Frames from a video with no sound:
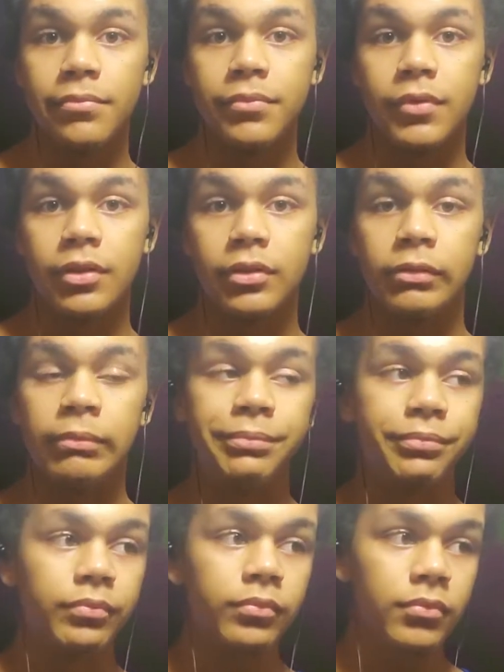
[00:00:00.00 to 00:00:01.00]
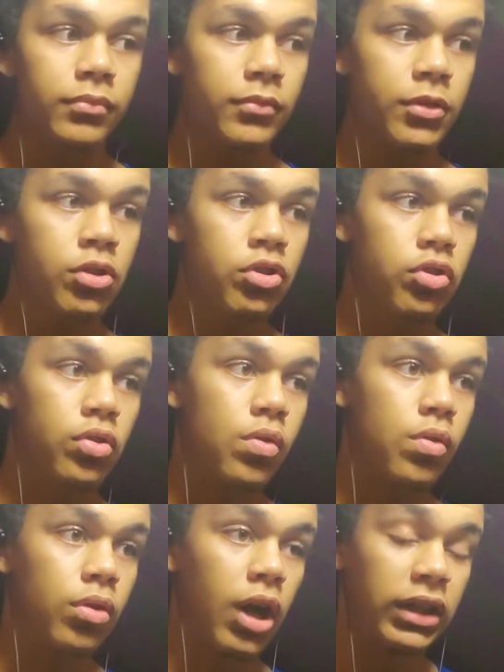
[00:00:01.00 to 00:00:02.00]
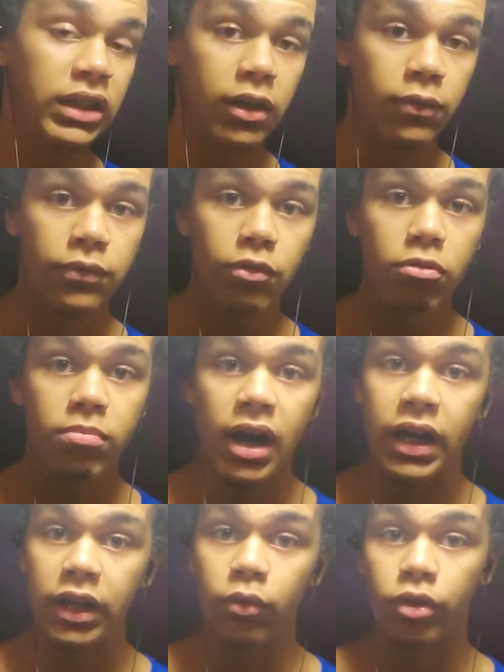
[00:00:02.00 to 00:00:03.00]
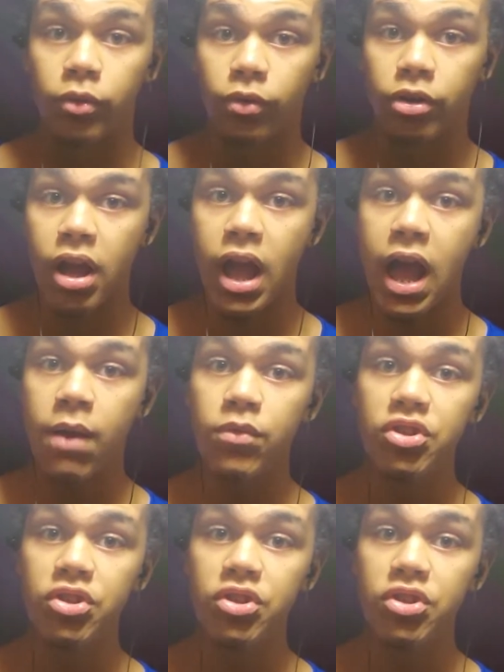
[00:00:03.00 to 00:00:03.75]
You know. So I think a full body where you work every